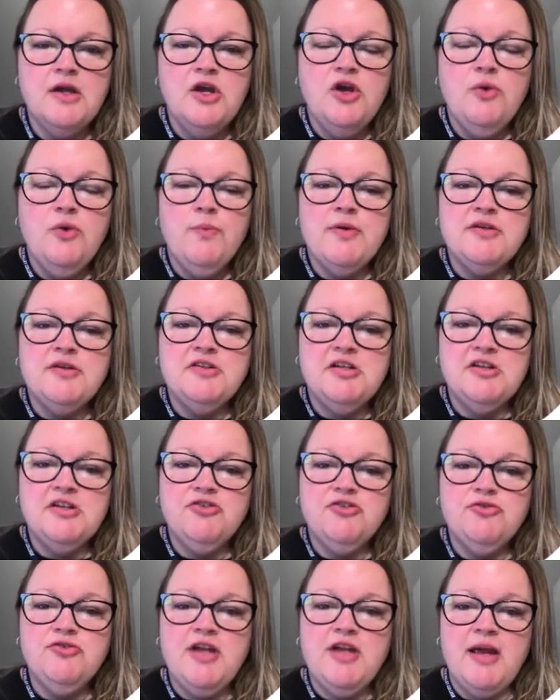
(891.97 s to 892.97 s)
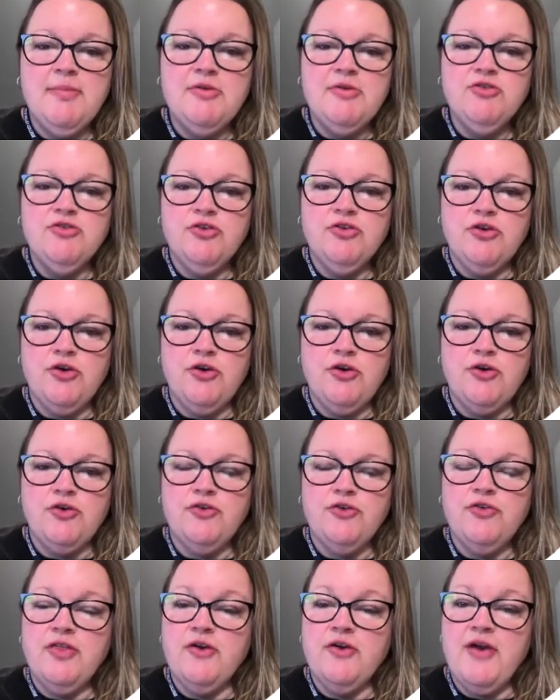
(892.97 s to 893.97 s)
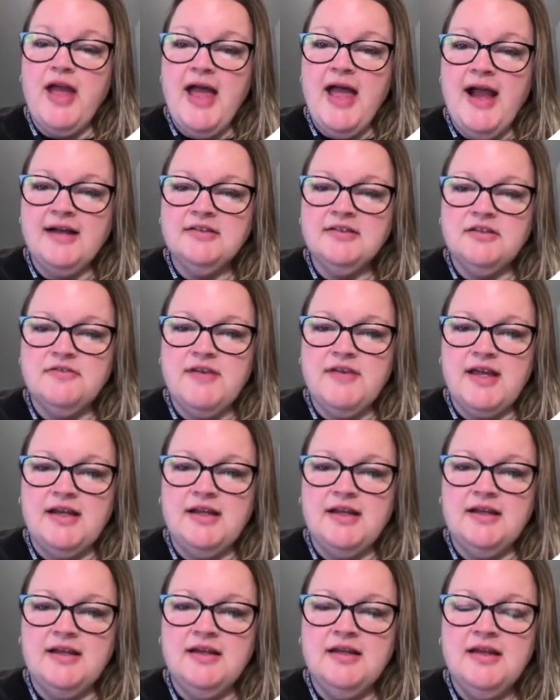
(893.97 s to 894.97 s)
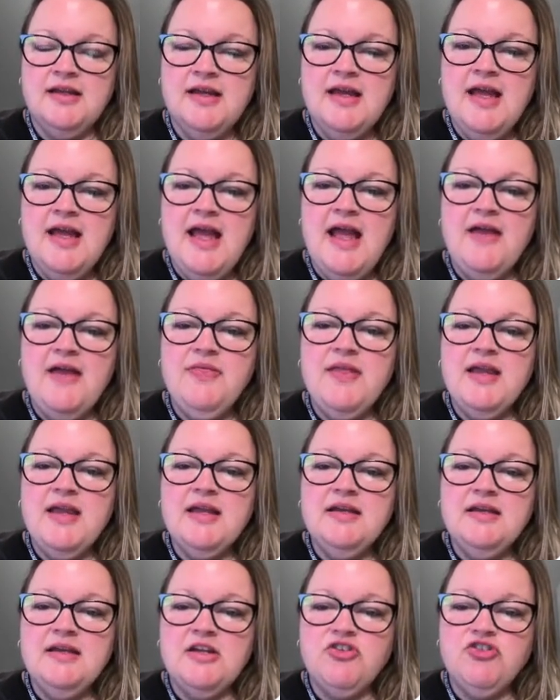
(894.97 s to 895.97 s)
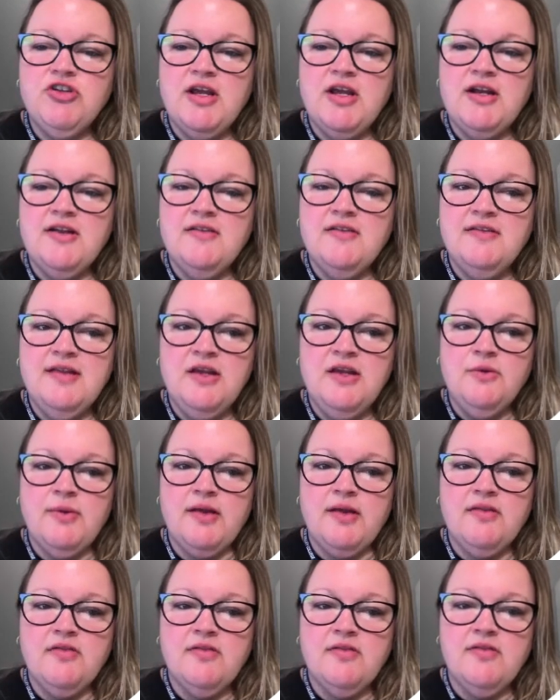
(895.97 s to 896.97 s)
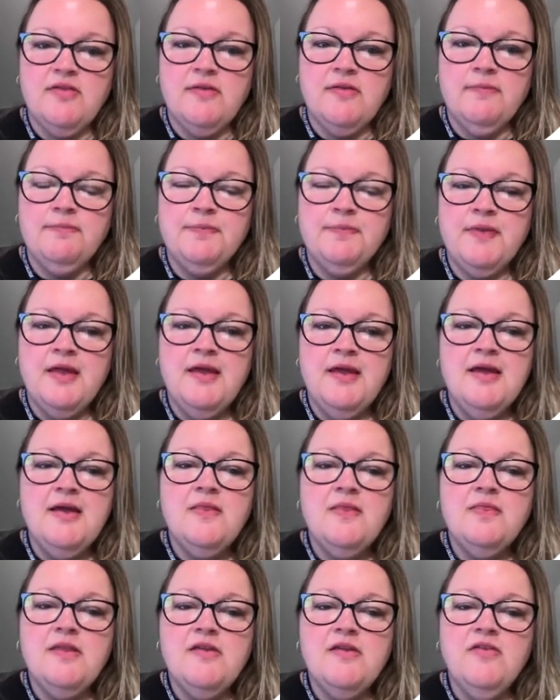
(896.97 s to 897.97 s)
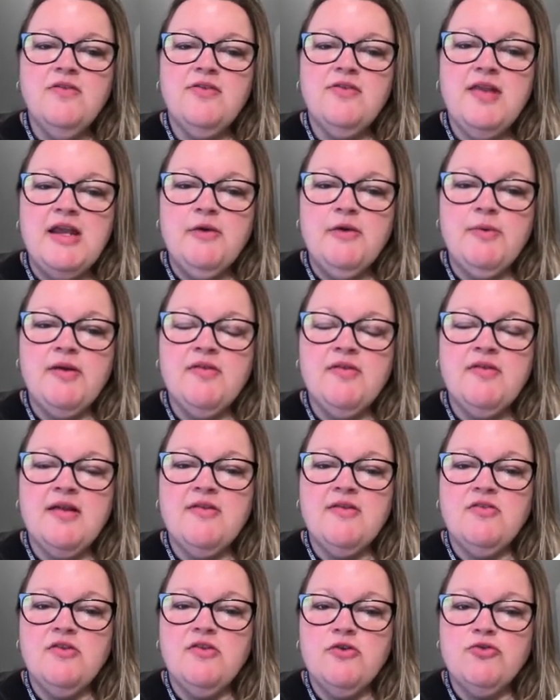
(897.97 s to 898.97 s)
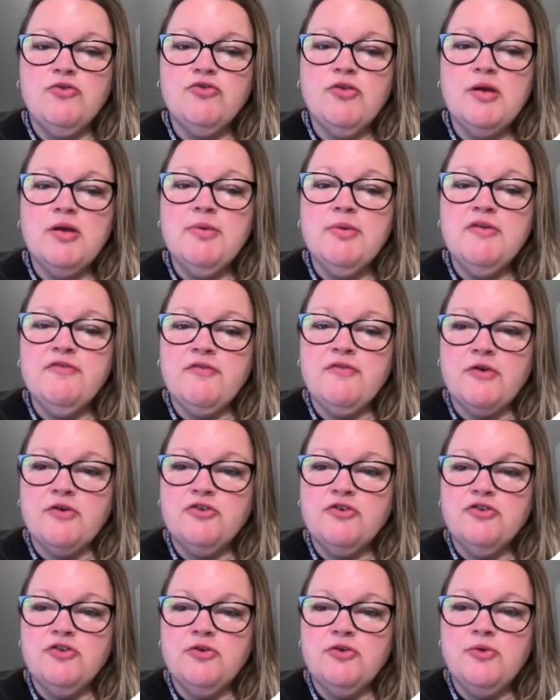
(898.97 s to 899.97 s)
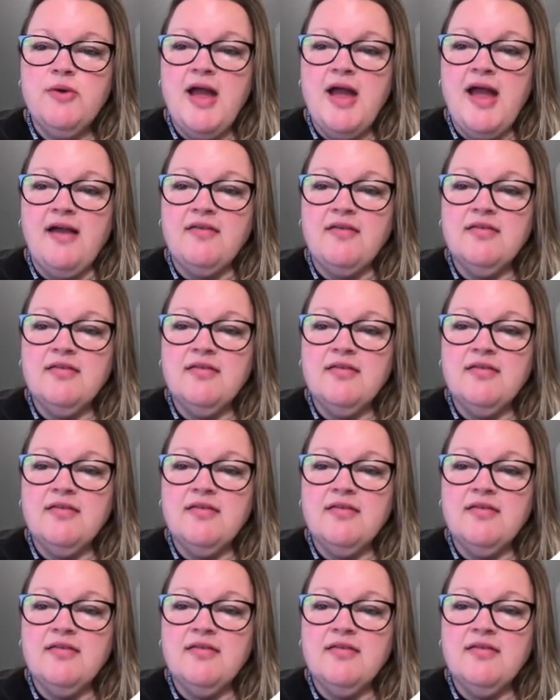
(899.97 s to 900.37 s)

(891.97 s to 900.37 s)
When tissue damage occurs, they're activated, and they initiate a sequence. This sequence is usually referred to as a